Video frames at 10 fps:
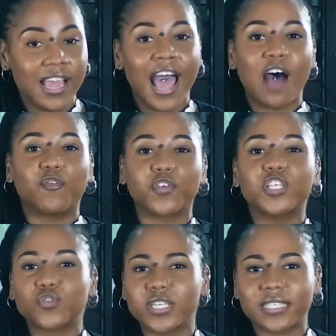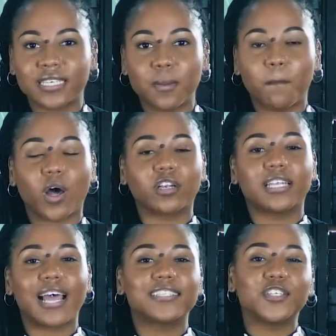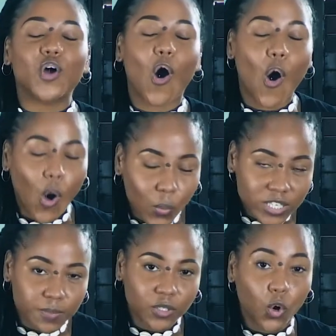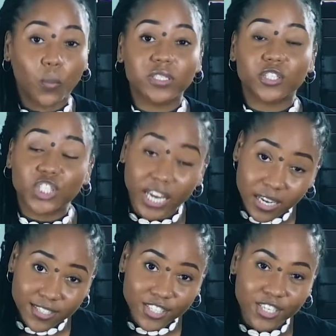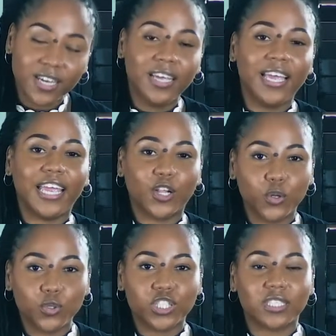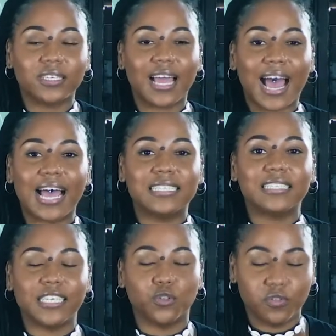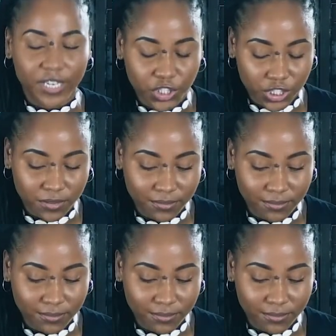And for this reason, modern dance has always been open to change, inclusion, and innovation.